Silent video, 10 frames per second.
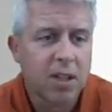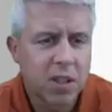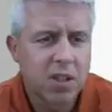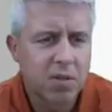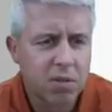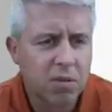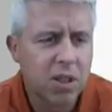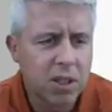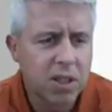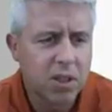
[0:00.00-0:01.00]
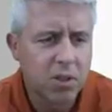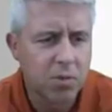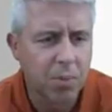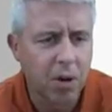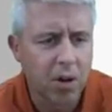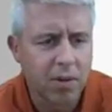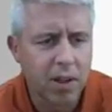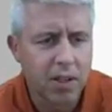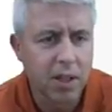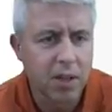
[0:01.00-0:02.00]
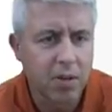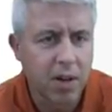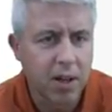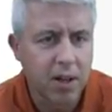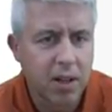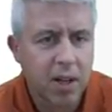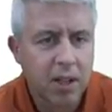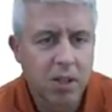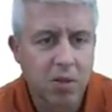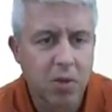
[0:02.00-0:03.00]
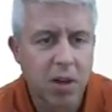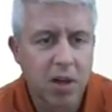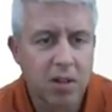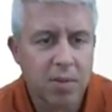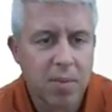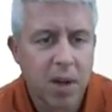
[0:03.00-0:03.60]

Just really super it's integrated so well.